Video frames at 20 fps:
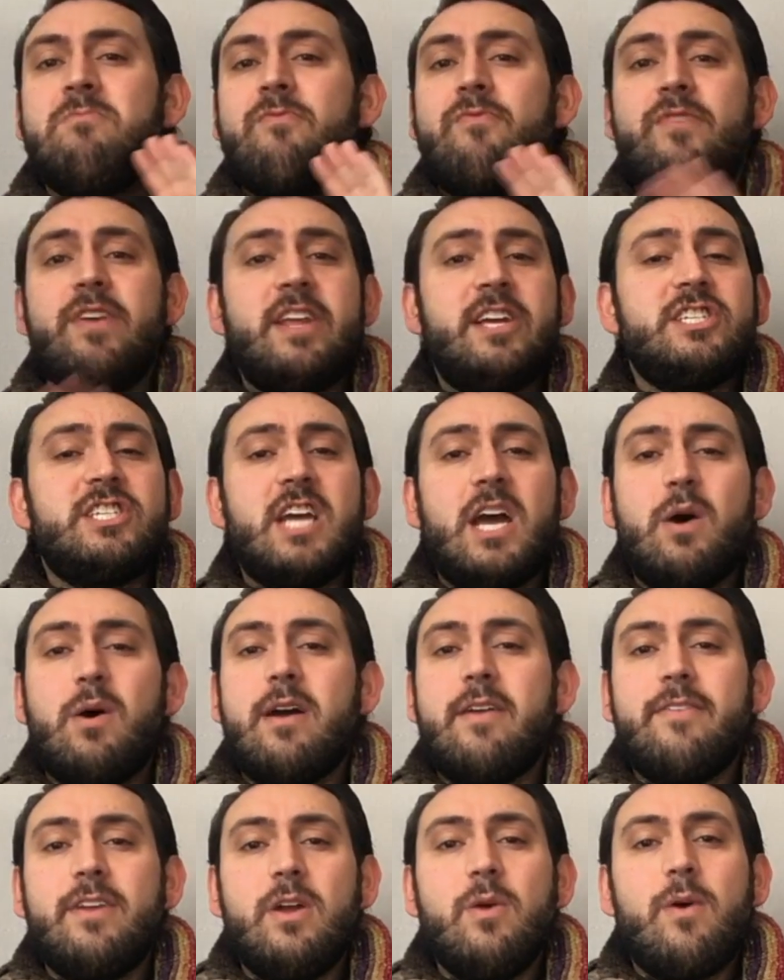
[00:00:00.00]
Finish it
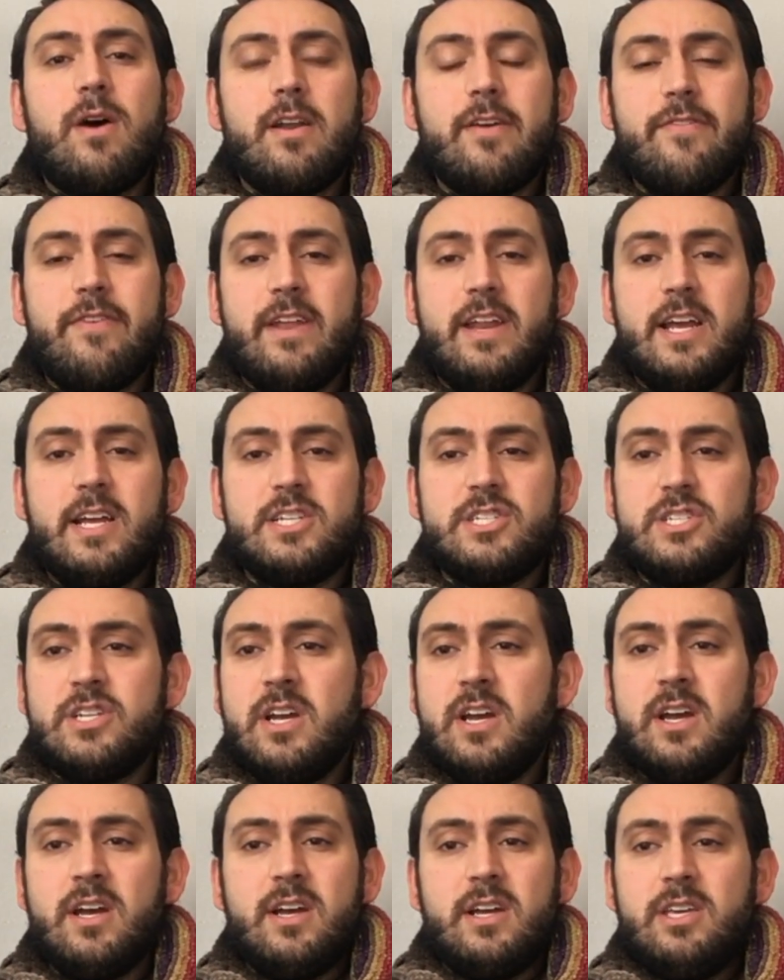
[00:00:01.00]
however you want to finish.
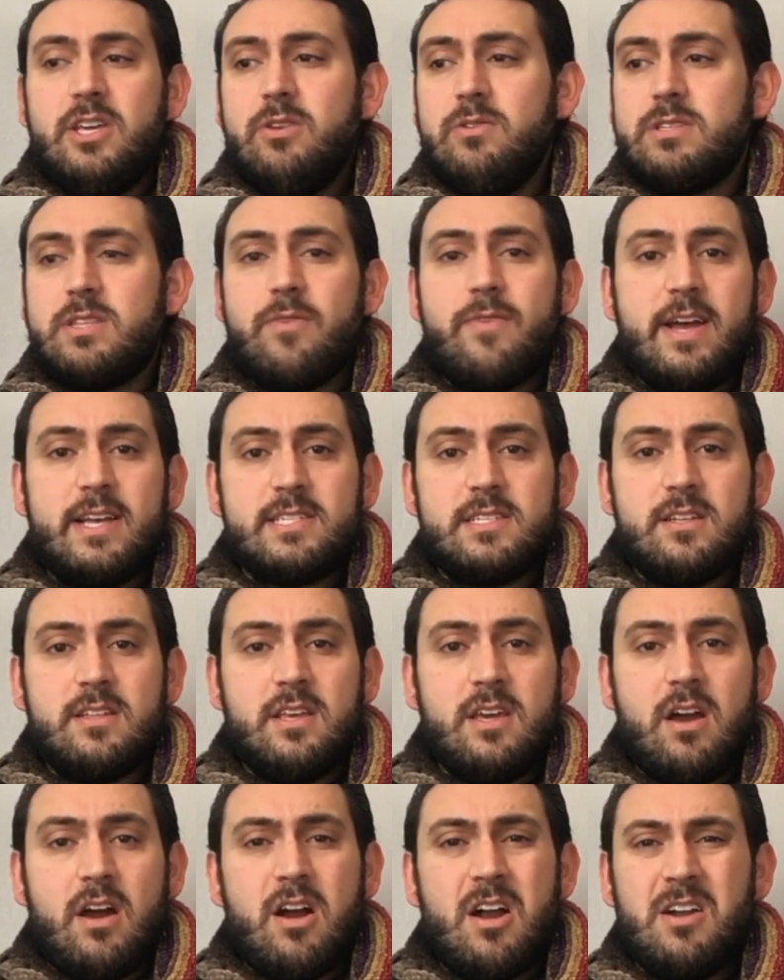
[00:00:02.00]
Use the rest of
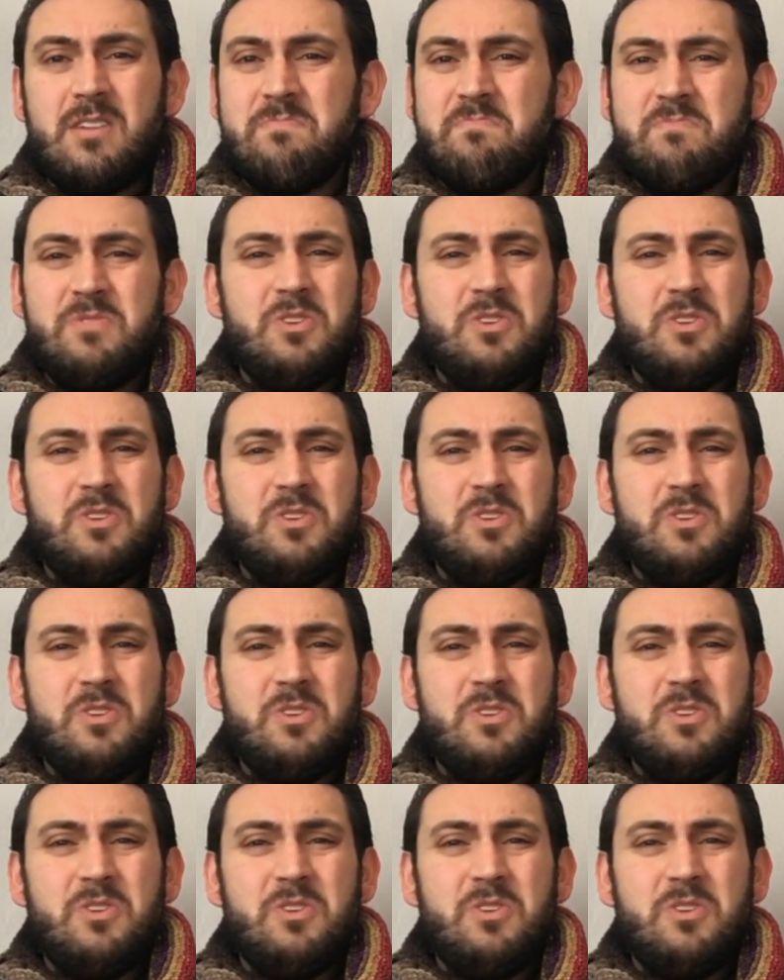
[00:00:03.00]
the yarn.